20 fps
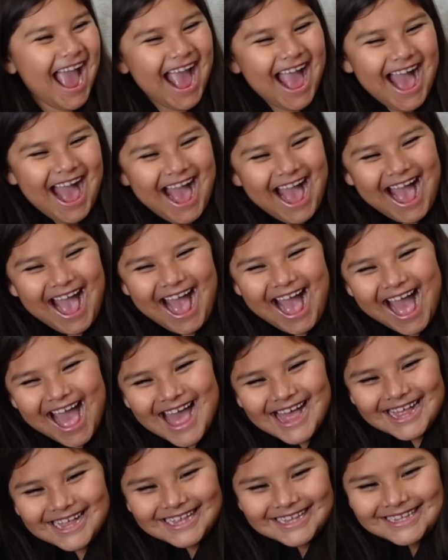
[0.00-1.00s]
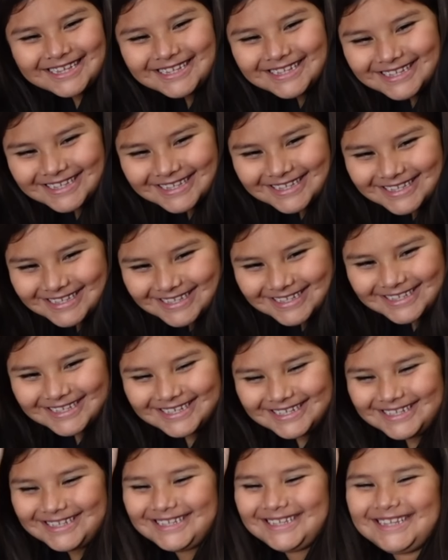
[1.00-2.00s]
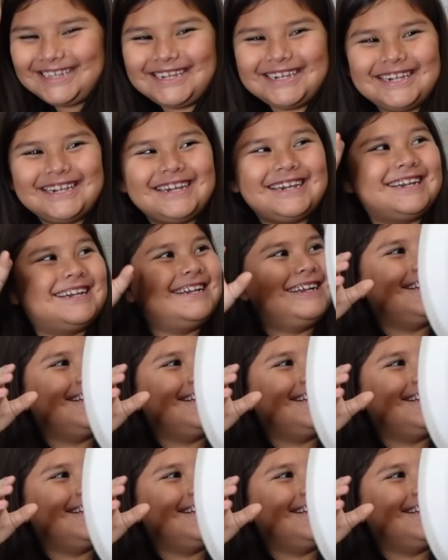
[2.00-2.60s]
No words are spoken by the person on screen.